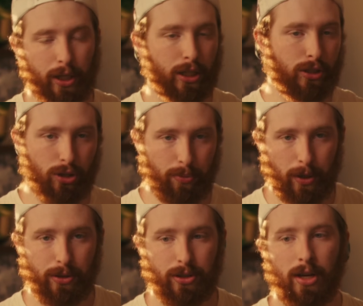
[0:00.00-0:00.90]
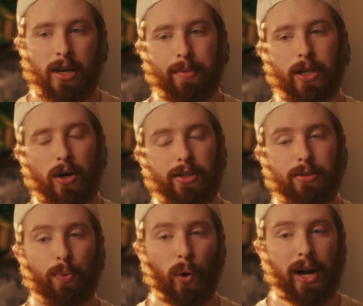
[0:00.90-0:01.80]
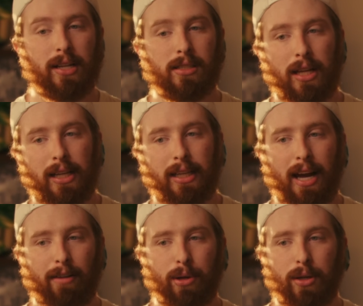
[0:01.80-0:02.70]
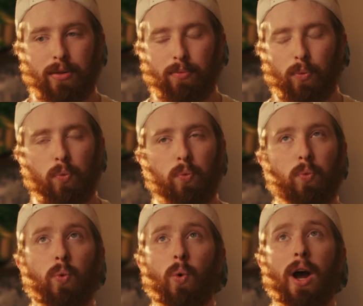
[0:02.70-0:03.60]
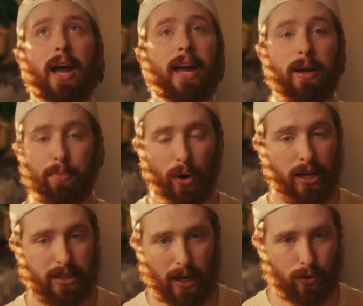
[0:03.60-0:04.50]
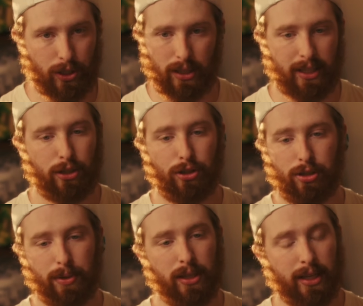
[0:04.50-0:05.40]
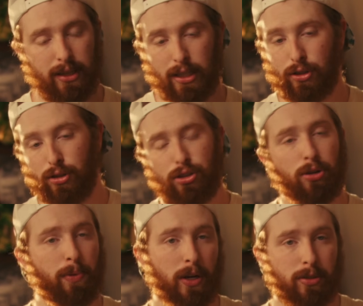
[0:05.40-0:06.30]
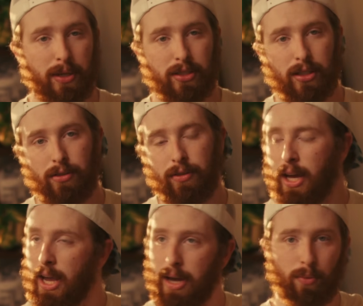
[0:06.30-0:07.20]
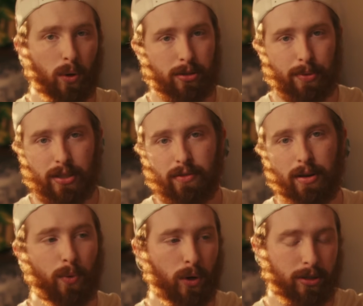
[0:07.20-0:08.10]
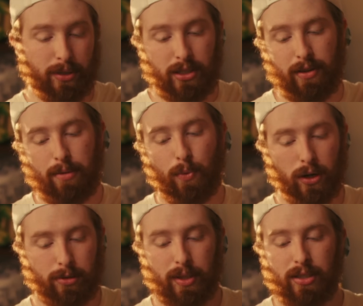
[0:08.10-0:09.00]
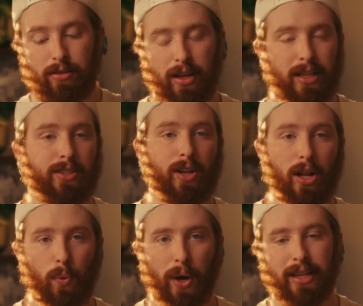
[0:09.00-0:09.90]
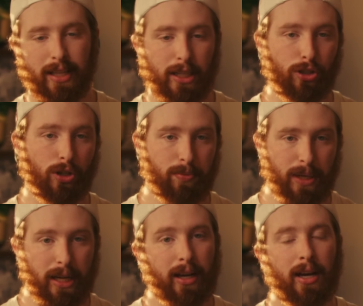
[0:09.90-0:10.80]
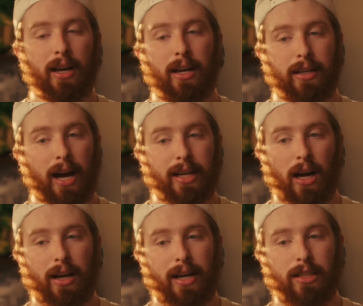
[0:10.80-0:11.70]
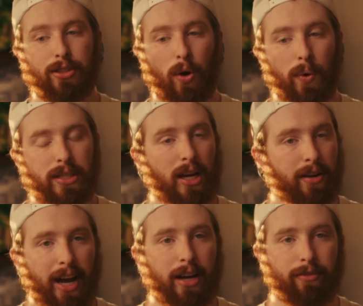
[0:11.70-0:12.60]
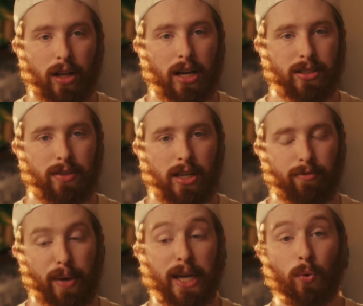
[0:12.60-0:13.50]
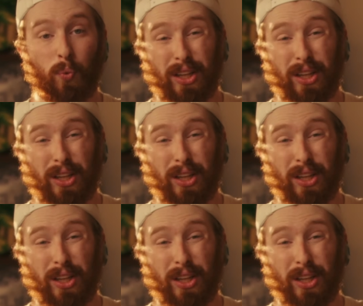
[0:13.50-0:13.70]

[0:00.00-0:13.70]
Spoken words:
the consumers, because brands lately have been way price gouging. Like, it's just been like things are super expensive and more expensive and more expensive and more expensive. And that's not the way things should be. Nikon has always kind of had a philosophy of making